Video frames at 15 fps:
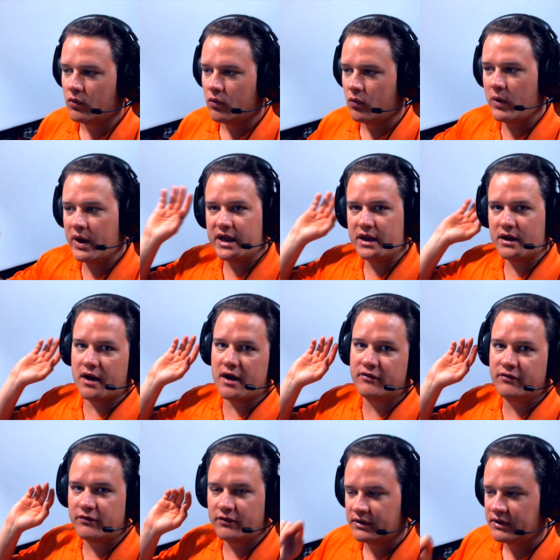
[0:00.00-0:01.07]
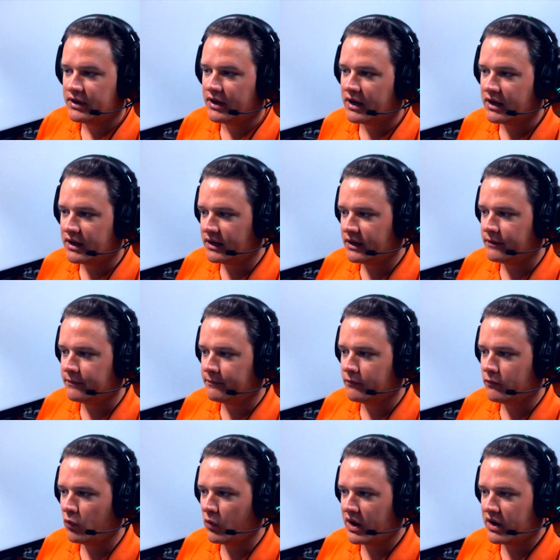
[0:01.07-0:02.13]
way off,
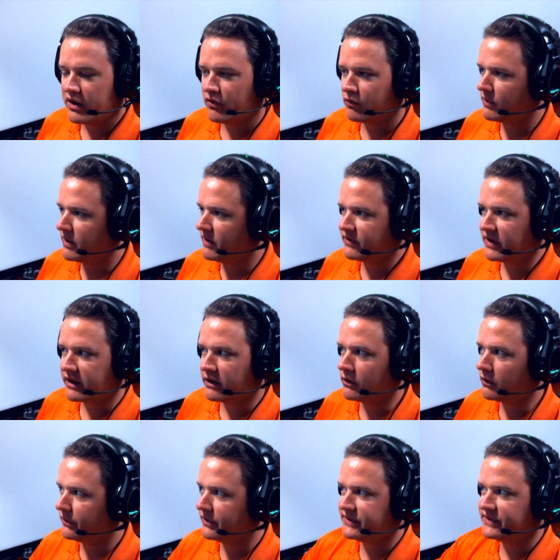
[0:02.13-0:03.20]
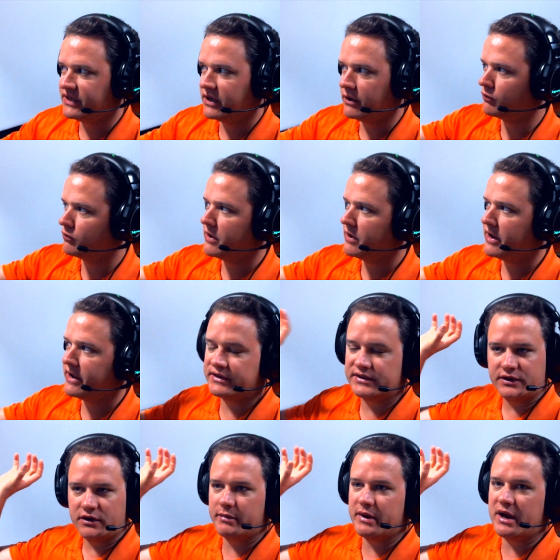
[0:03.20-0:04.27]
where in the Rift I could only see them right as
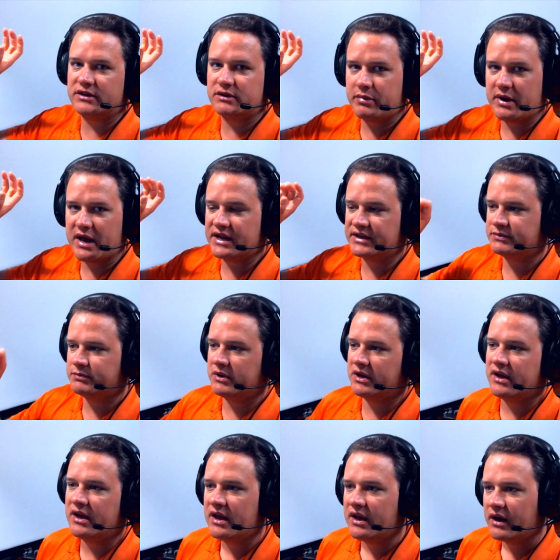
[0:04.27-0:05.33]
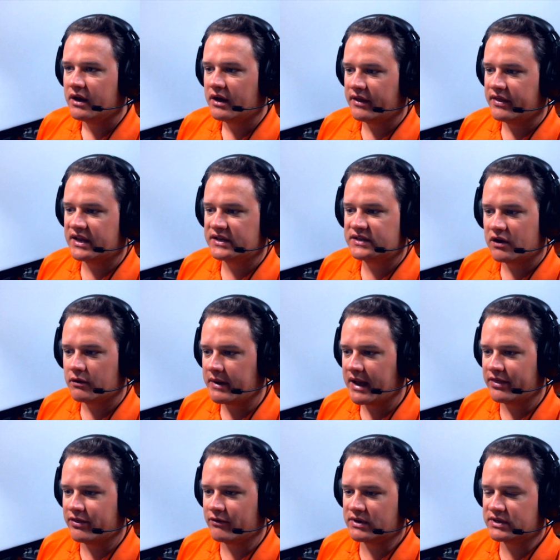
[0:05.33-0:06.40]
they're about to pass me. That's how bad
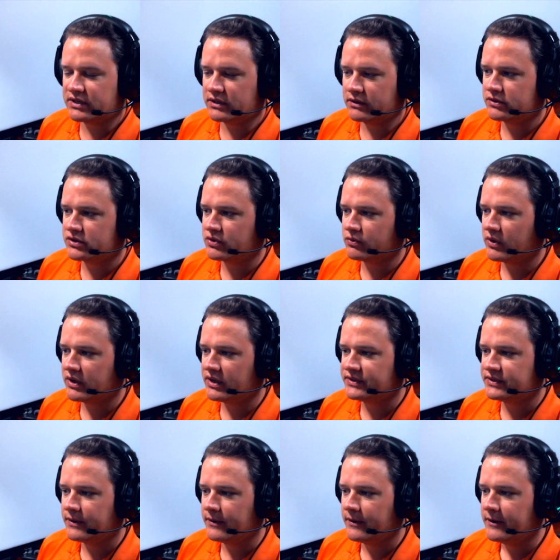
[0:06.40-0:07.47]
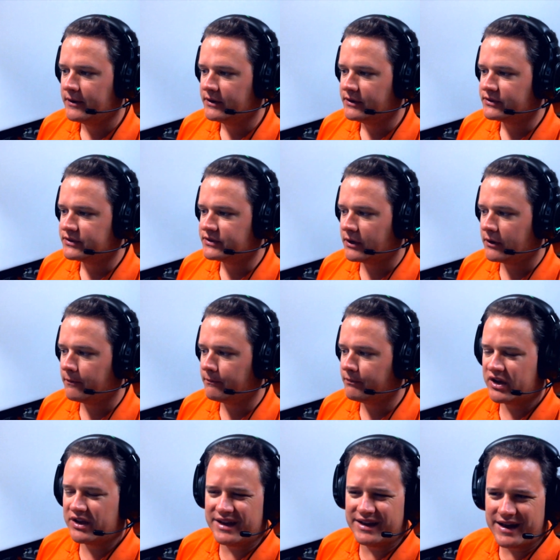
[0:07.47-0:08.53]
the resolution was. So
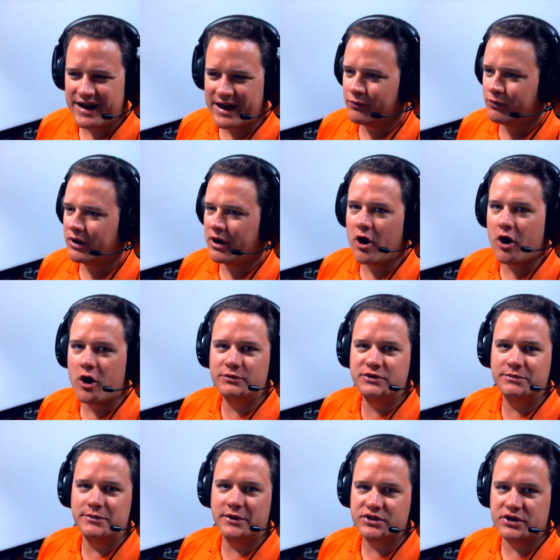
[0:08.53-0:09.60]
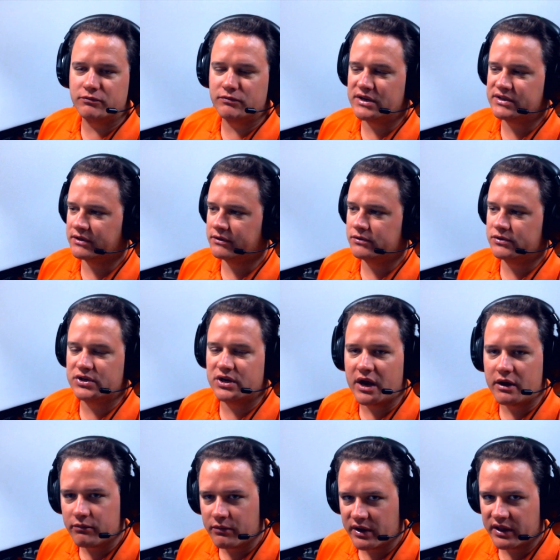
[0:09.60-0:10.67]
again, I don't want to harp too much on resolution. I
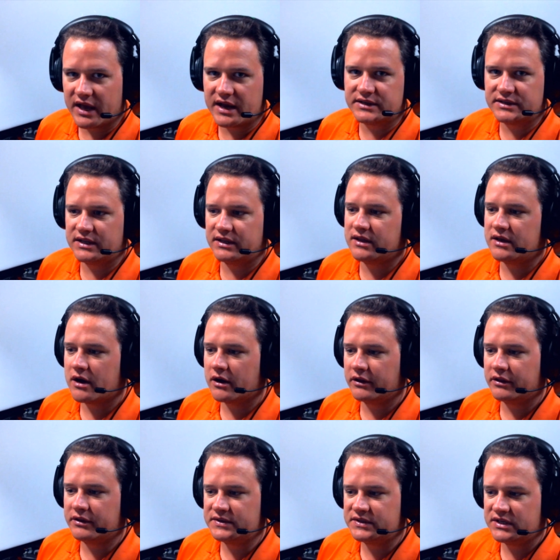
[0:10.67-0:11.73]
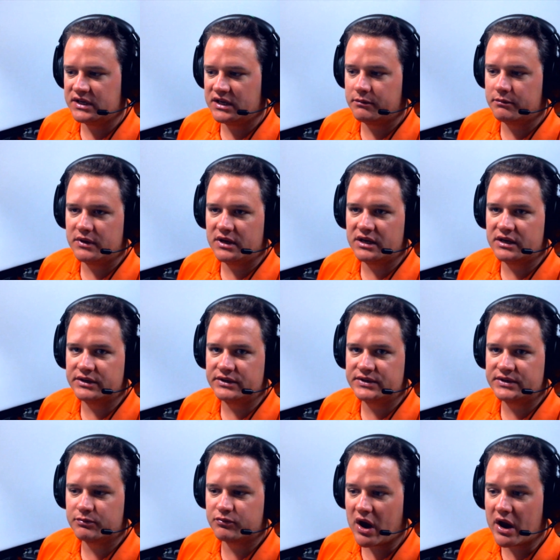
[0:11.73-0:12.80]
realize that the Oculus team is
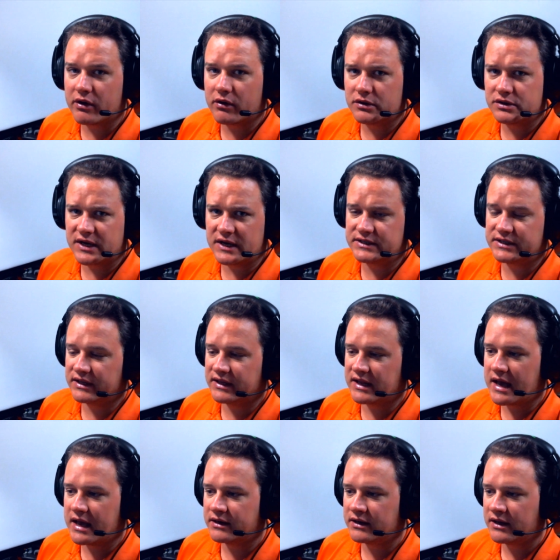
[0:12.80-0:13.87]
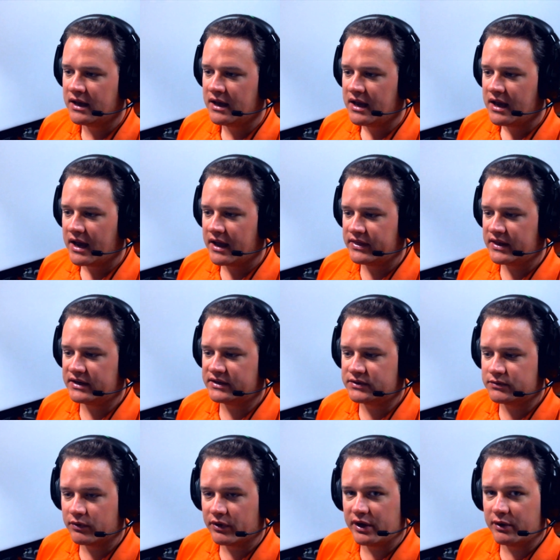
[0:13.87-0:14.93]
prioritizing that and that it's
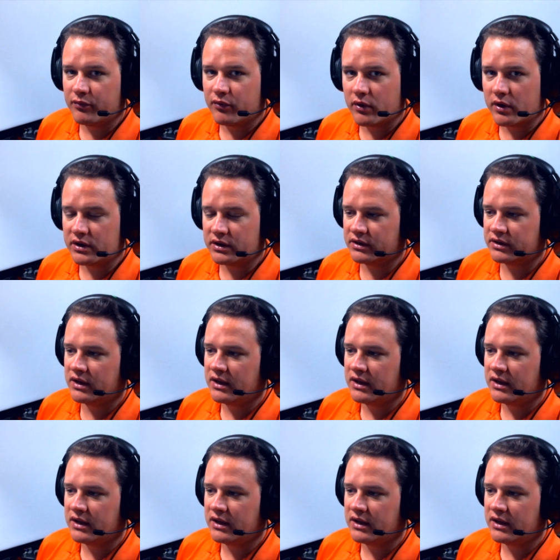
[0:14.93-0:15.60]
really important.